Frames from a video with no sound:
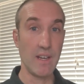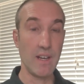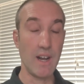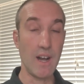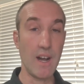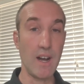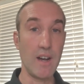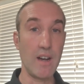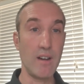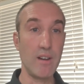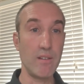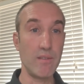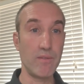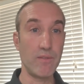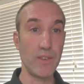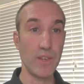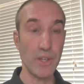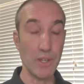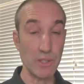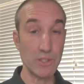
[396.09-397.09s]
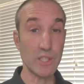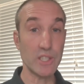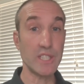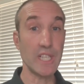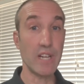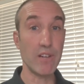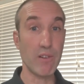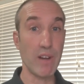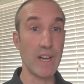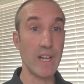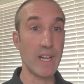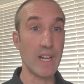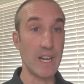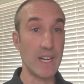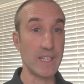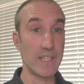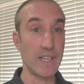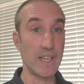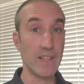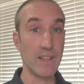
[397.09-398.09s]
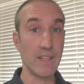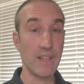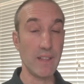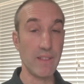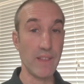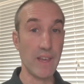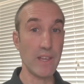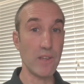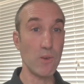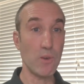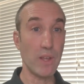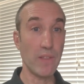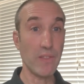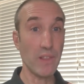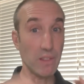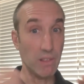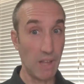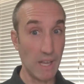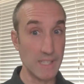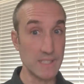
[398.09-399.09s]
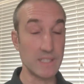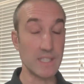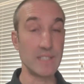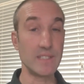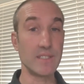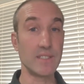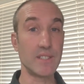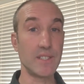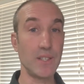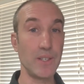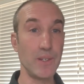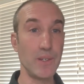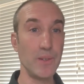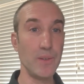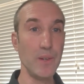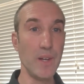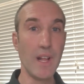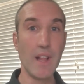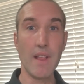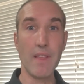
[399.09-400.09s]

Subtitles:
of user generated content that you get the license to,